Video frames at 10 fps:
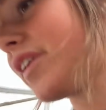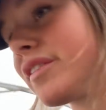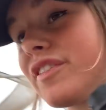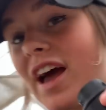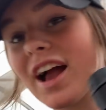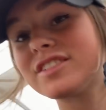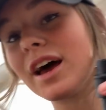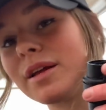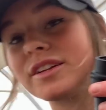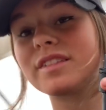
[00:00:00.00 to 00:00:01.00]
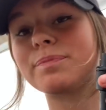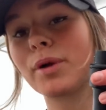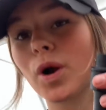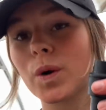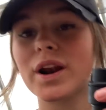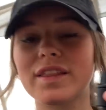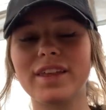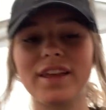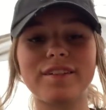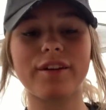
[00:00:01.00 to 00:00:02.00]
Fun fact, I just broke one of
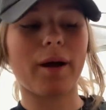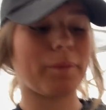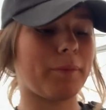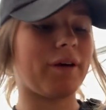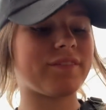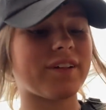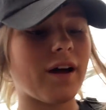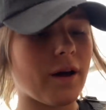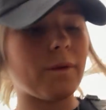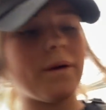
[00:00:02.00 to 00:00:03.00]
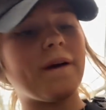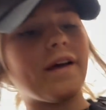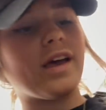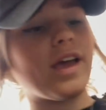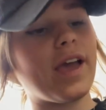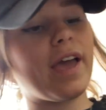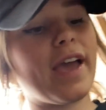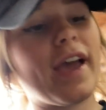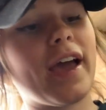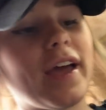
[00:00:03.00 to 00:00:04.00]
these a couple months ago,
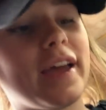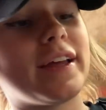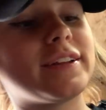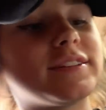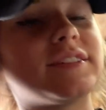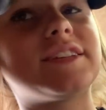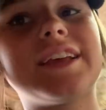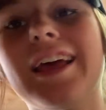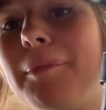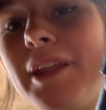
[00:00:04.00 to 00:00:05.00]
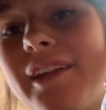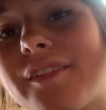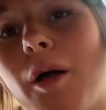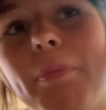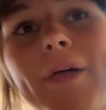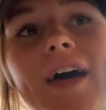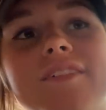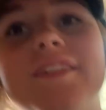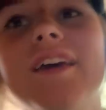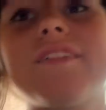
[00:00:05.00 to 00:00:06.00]
and I mean, it's all
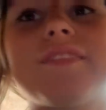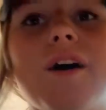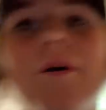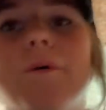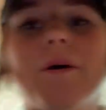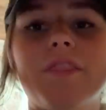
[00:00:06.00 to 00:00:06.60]
plastic, so